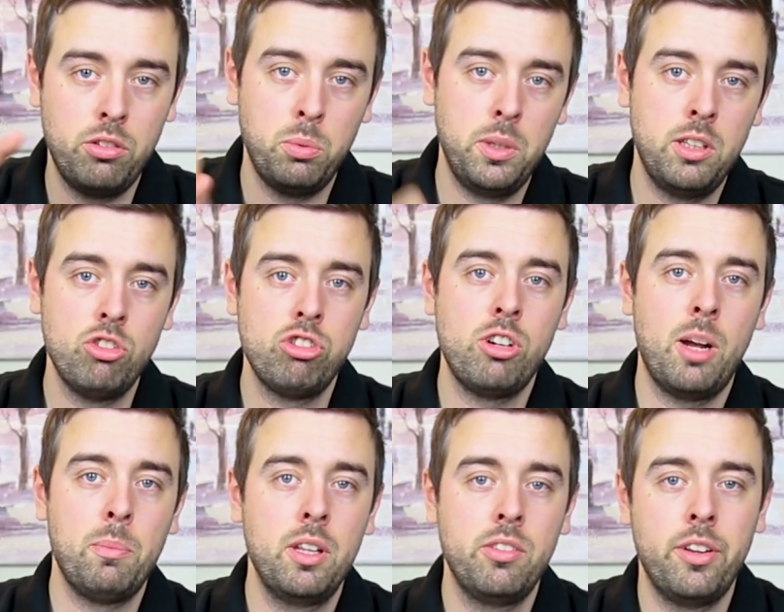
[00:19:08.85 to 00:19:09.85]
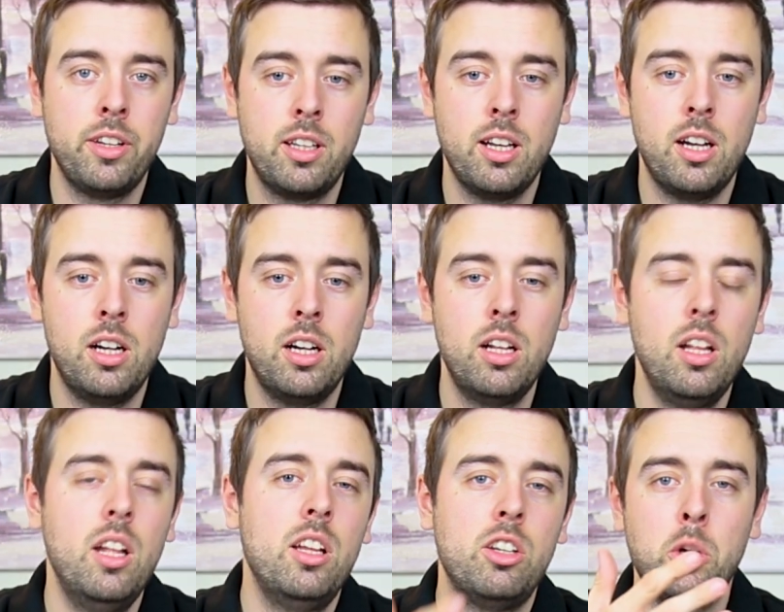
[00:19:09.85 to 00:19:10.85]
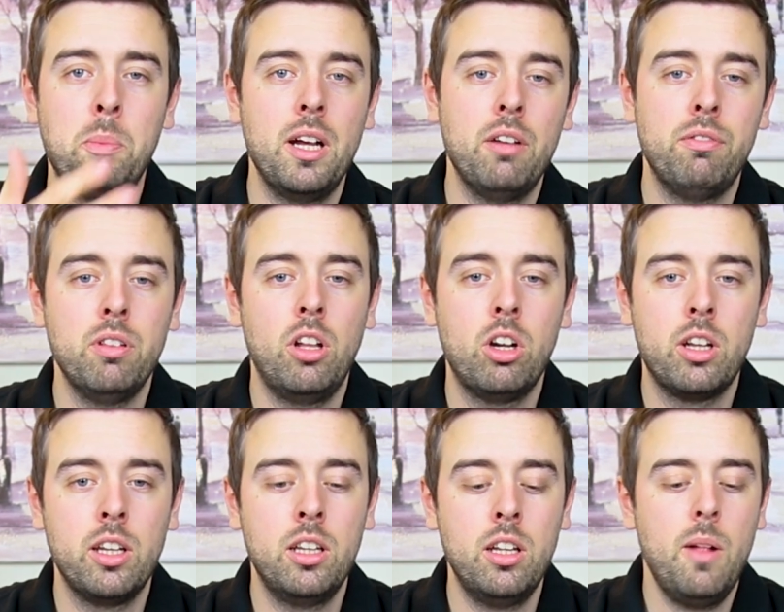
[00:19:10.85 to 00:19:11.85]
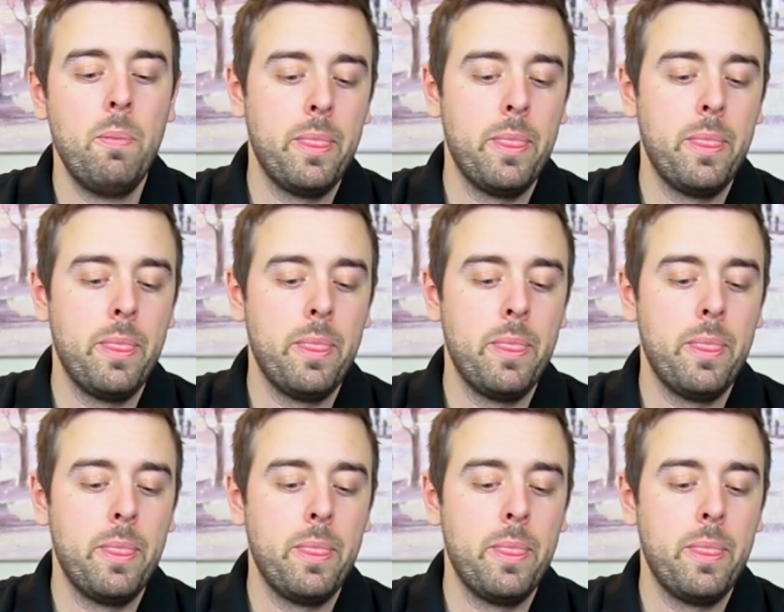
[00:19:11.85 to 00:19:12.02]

so we can strap this on the car, do a bit of vlogging.